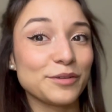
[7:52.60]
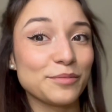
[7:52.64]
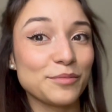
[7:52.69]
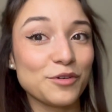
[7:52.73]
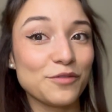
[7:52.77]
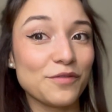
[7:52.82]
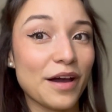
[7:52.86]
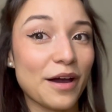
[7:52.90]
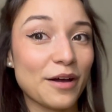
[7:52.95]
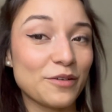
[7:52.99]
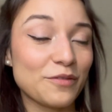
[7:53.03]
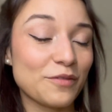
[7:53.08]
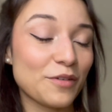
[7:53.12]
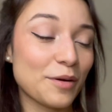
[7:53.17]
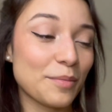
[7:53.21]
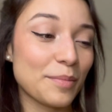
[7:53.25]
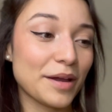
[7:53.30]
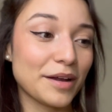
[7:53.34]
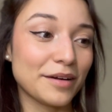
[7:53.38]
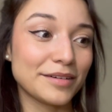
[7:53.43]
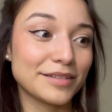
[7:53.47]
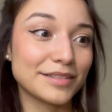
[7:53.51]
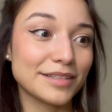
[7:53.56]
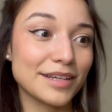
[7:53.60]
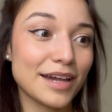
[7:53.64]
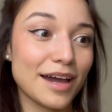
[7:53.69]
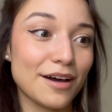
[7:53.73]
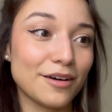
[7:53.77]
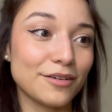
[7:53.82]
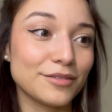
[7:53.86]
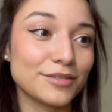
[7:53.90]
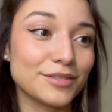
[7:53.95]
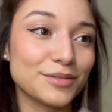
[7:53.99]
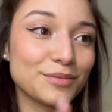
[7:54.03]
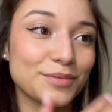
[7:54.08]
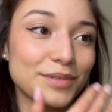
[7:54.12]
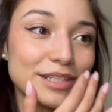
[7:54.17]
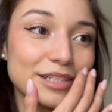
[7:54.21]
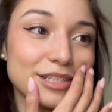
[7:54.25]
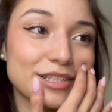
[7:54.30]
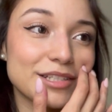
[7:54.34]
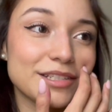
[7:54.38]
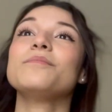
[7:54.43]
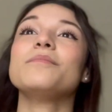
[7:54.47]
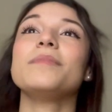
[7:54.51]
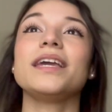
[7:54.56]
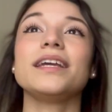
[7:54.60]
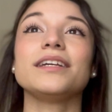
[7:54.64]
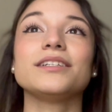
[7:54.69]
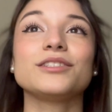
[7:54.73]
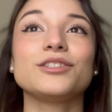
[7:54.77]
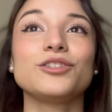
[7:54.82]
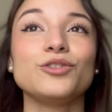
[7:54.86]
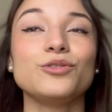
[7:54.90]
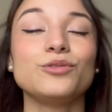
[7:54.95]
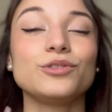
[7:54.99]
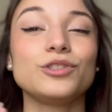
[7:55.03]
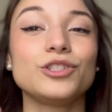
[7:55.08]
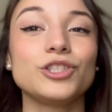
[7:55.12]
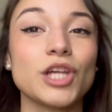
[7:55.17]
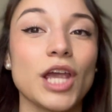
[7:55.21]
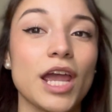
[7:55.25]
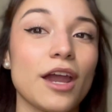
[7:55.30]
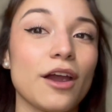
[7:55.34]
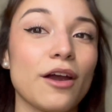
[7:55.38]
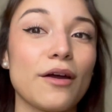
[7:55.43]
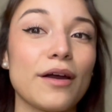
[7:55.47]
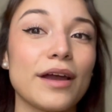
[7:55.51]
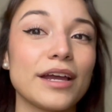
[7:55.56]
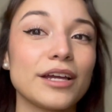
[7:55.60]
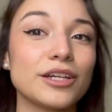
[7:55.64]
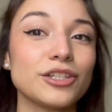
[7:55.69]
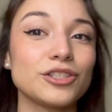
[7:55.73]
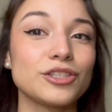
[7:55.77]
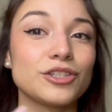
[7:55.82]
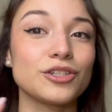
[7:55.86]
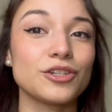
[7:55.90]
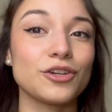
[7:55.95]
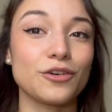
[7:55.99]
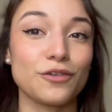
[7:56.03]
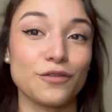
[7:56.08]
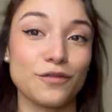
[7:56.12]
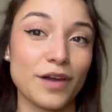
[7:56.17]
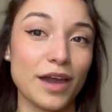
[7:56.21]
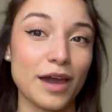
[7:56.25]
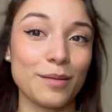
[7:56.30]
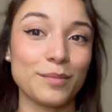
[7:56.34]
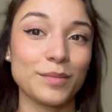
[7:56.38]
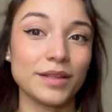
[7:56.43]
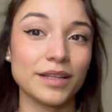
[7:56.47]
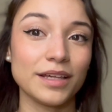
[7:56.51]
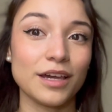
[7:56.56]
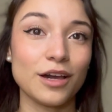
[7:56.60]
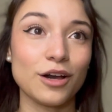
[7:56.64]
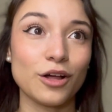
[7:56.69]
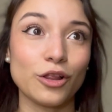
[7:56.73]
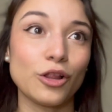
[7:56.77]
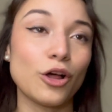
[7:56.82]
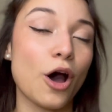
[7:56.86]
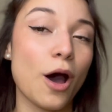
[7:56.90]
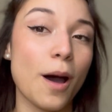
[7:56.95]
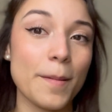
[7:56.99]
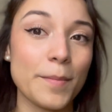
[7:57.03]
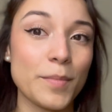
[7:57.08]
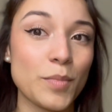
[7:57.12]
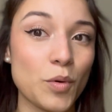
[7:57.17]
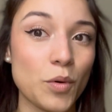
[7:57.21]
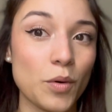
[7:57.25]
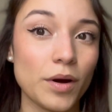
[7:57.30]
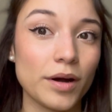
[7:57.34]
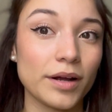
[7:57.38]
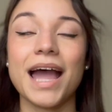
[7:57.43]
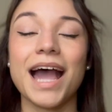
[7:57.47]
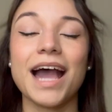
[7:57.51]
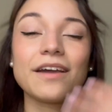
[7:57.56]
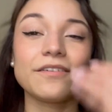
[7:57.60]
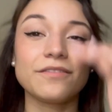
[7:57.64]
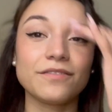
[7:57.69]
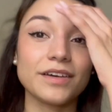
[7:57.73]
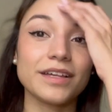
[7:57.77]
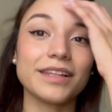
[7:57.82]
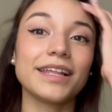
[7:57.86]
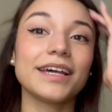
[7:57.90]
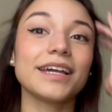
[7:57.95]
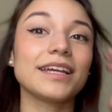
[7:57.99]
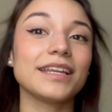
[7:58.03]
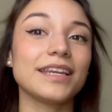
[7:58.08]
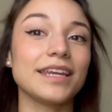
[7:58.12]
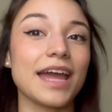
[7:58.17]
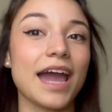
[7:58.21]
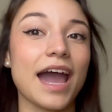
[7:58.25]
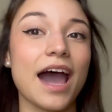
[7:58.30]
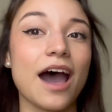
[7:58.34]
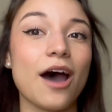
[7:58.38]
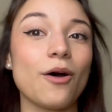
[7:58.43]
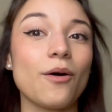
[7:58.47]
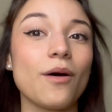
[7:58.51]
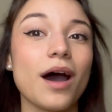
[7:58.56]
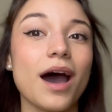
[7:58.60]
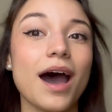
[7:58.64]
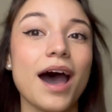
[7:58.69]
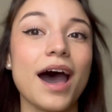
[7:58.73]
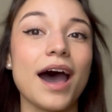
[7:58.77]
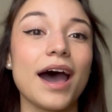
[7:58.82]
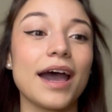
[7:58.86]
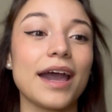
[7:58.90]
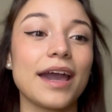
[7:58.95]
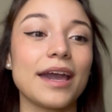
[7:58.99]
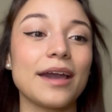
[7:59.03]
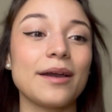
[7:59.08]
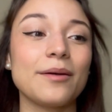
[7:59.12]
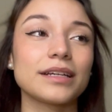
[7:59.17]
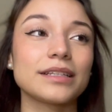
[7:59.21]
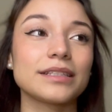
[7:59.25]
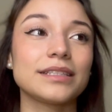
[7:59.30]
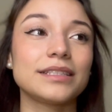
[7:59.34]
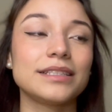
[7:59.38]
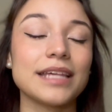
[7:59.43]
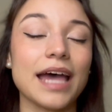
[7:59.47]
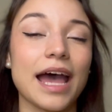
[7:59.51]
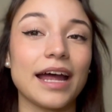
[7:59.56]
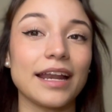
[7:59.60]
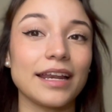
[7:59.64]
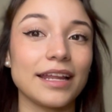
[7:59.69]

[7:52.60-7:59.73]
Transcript: move out of our parents' house, which makes you cherish your family a lot more. I feel like now I set